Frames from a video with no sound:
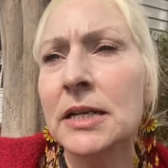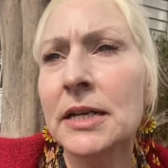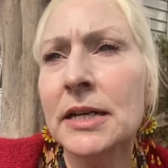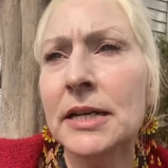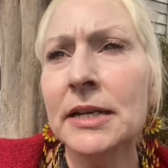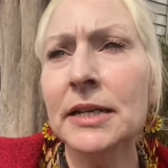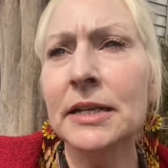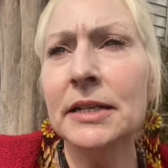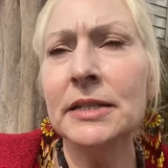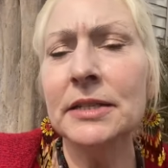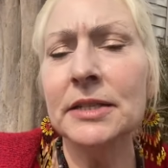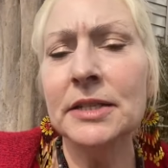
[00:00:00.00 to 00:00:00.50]

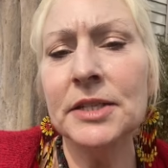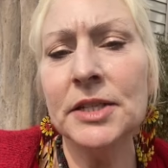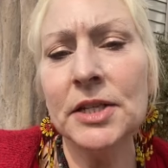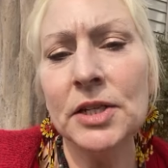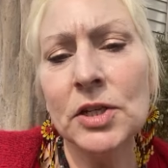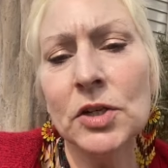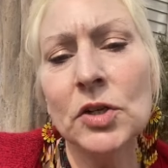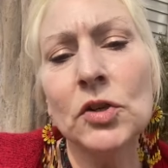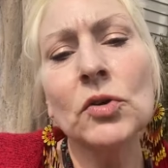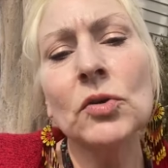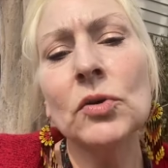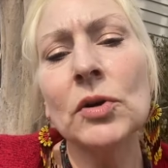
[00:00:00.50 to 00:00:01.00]
And
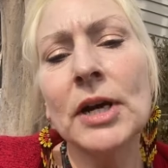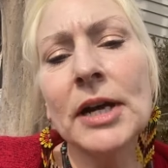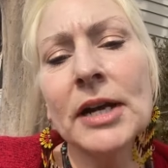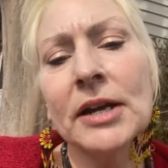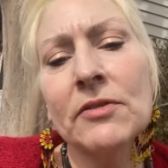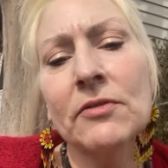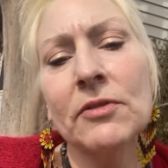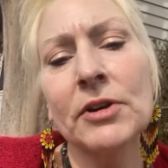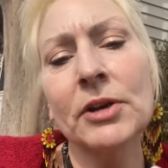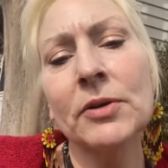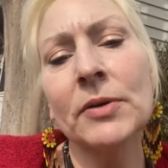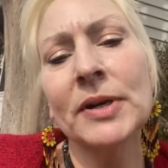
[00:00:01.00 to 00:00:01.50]
so
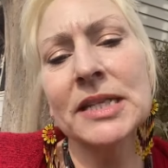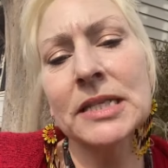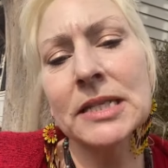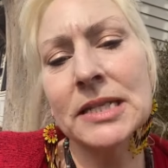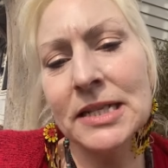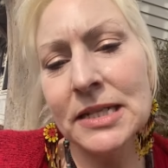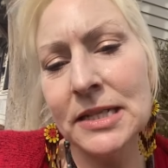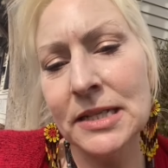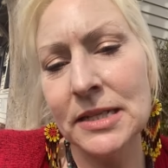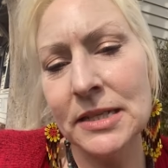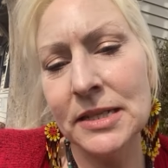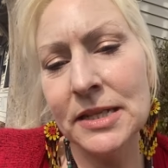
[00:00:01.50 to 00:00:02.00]
I've
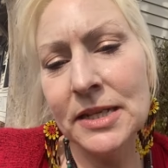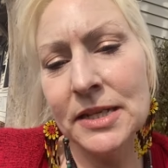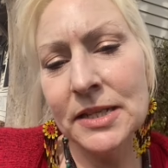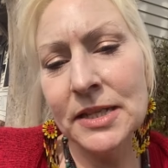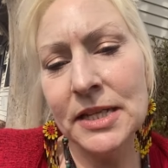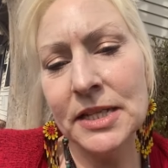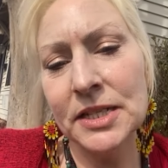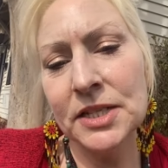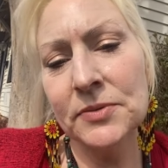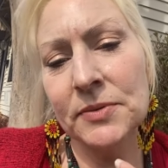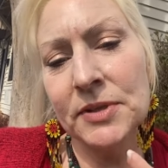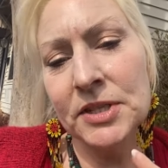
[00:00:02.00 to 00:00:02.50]
requested that they
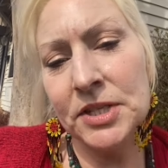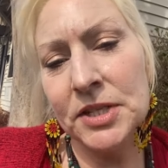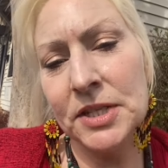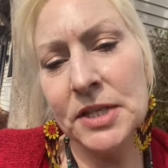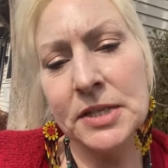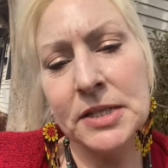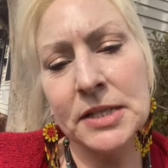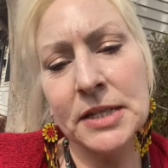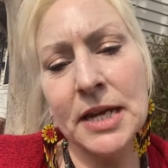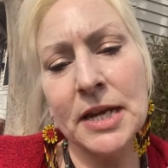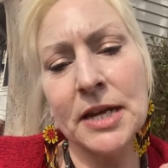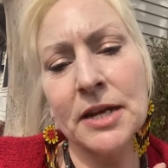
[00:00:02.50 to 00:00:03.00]
switch the
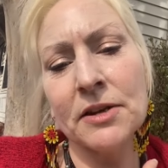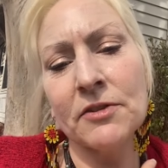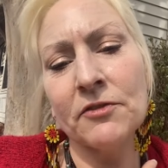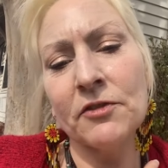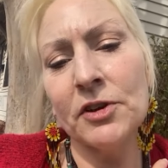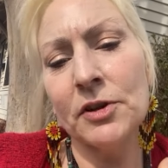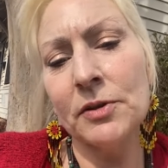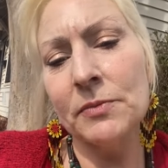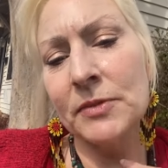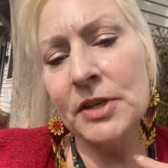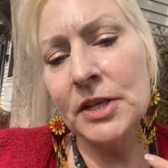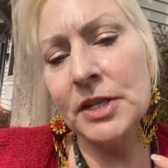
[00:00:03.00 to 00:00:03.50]
scan
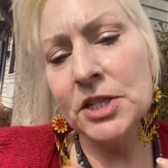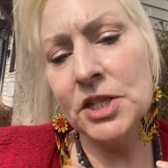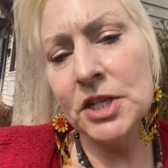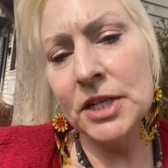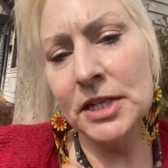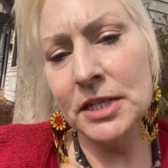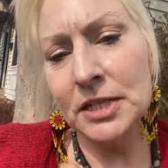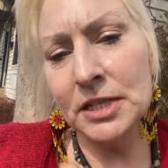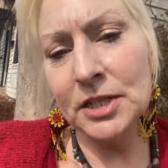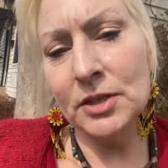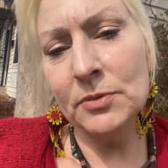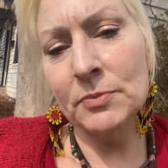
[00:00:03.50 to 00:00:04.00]
from the
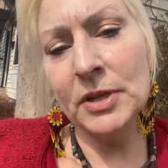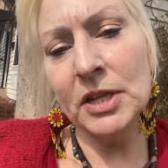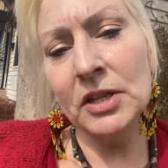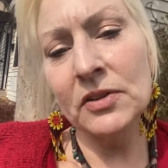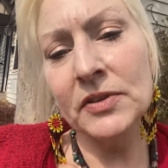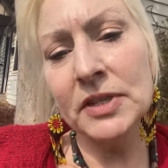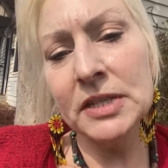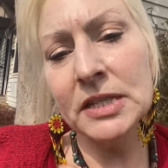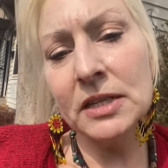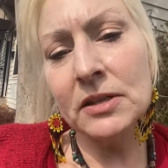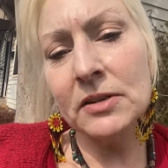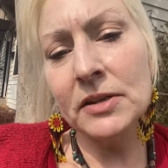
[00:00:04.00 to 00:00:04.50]
chest and
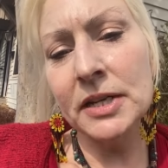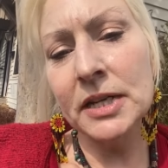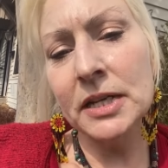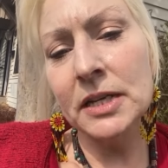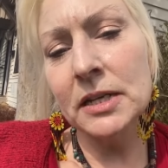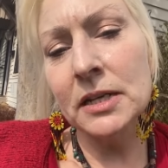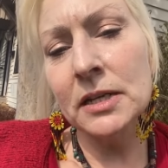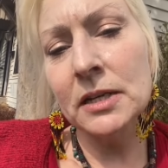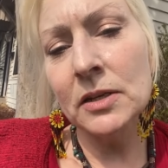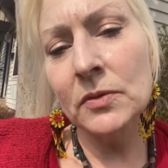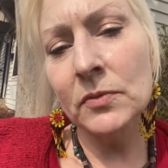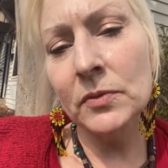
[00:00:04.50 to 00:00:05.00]
pelvis
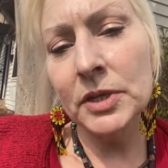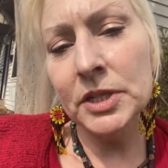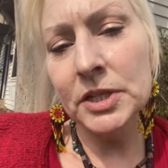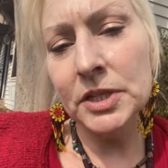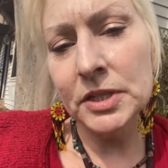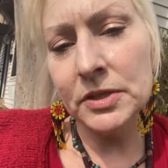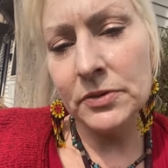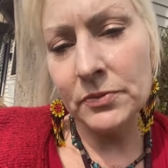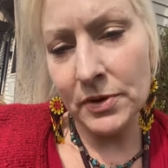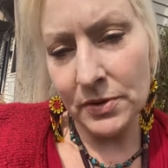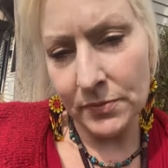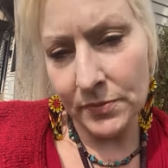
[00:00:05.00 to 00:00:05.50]
area, which
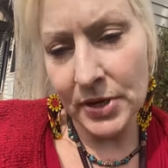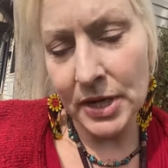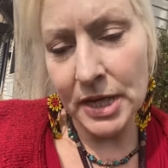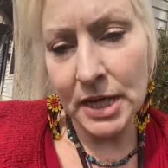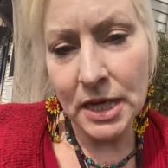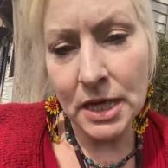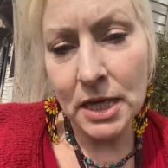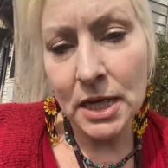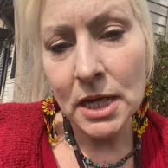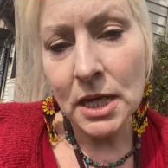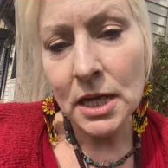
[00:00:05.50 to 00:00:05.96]
is what my